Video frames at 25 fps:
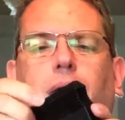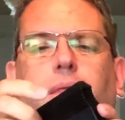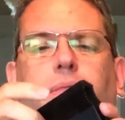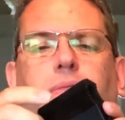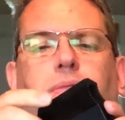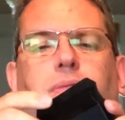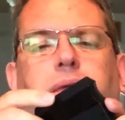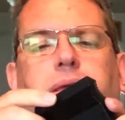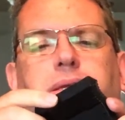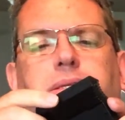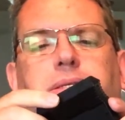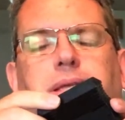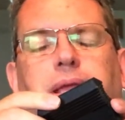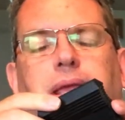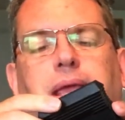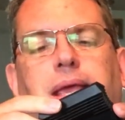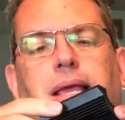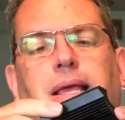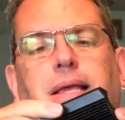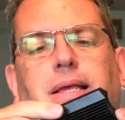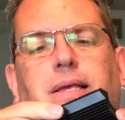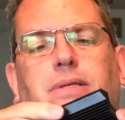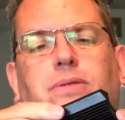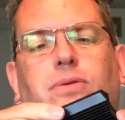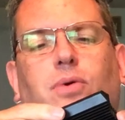This
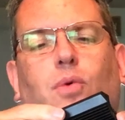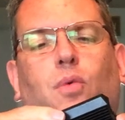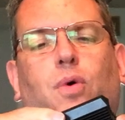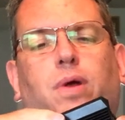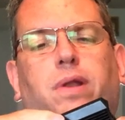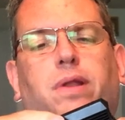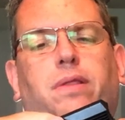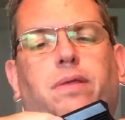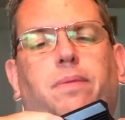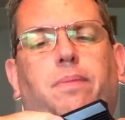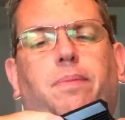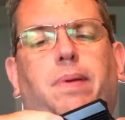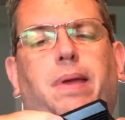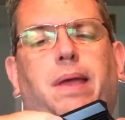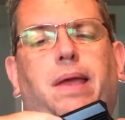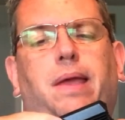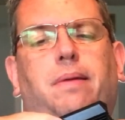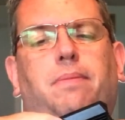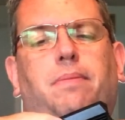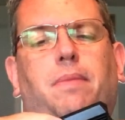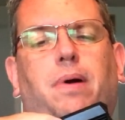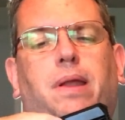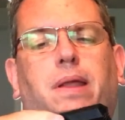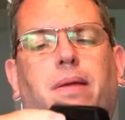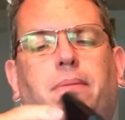is one of the
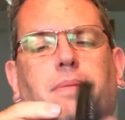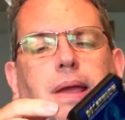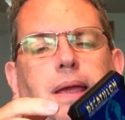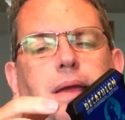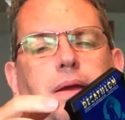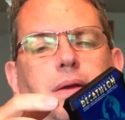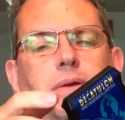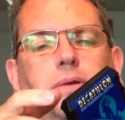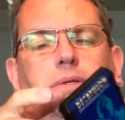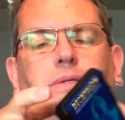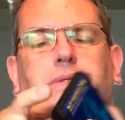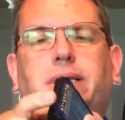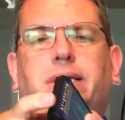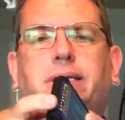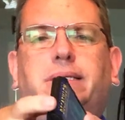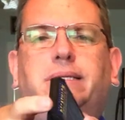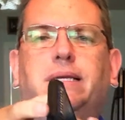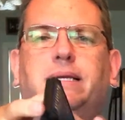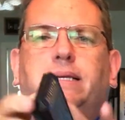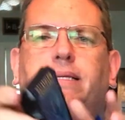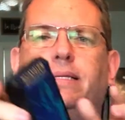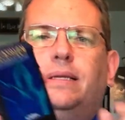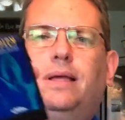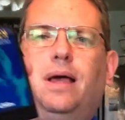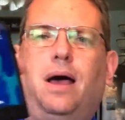big money makers. This
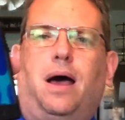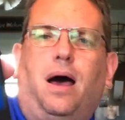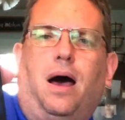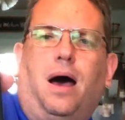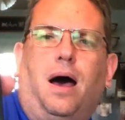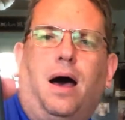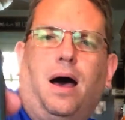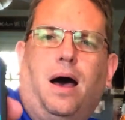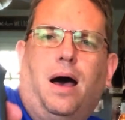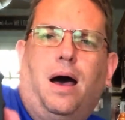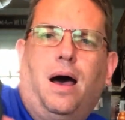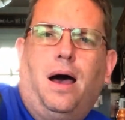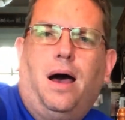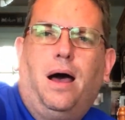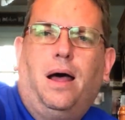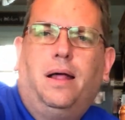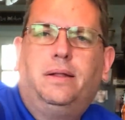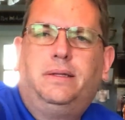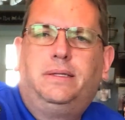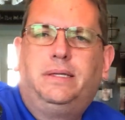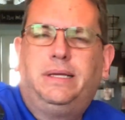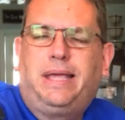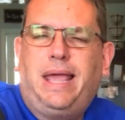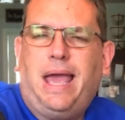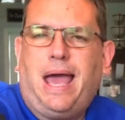is
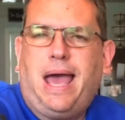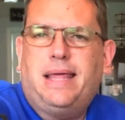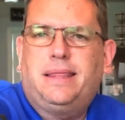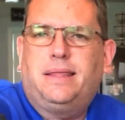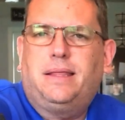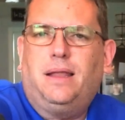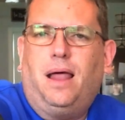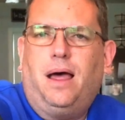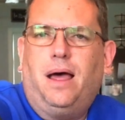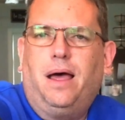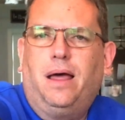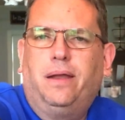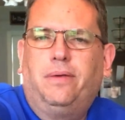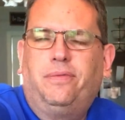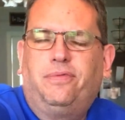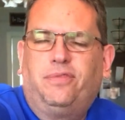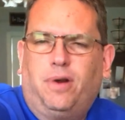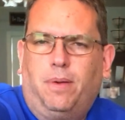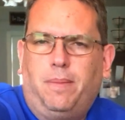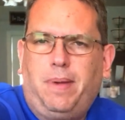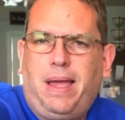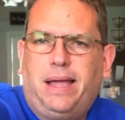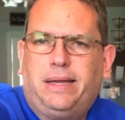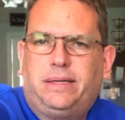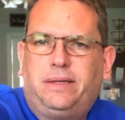Decathlon
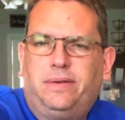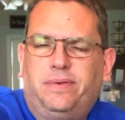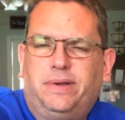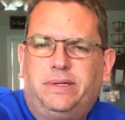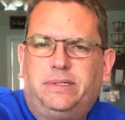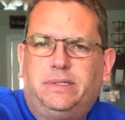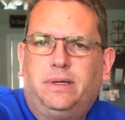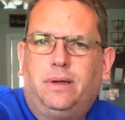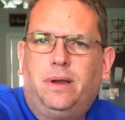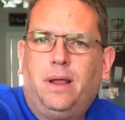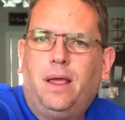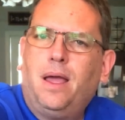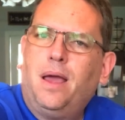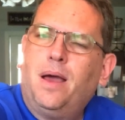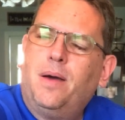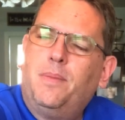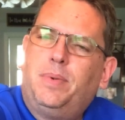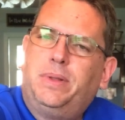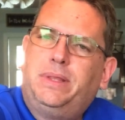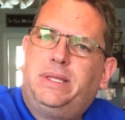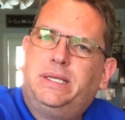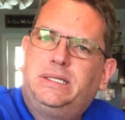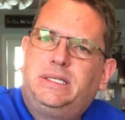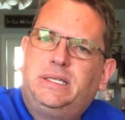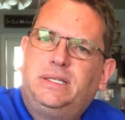from Activision,
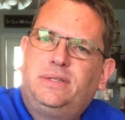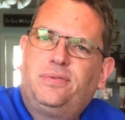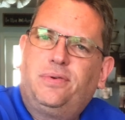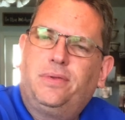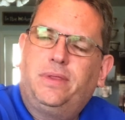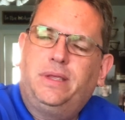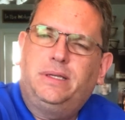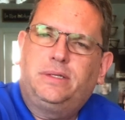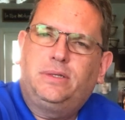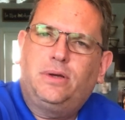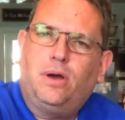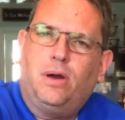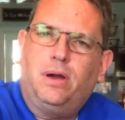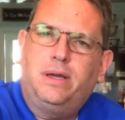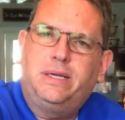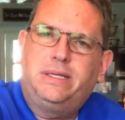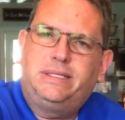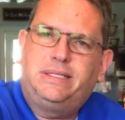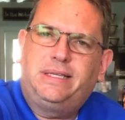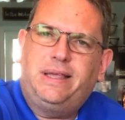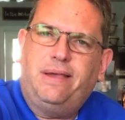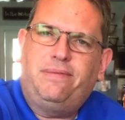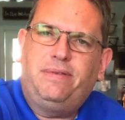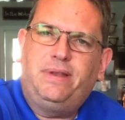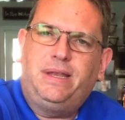but this is for the Atari
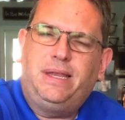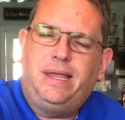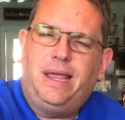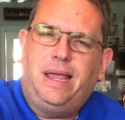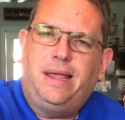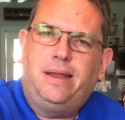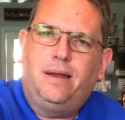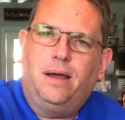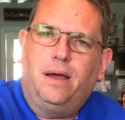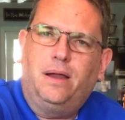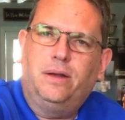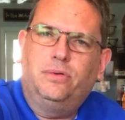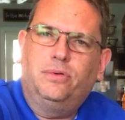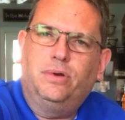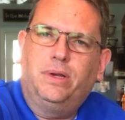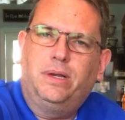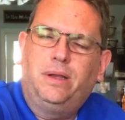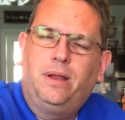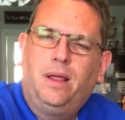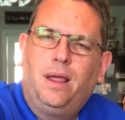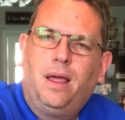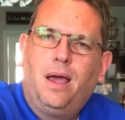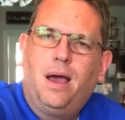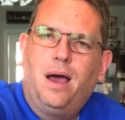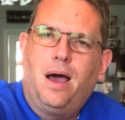7800.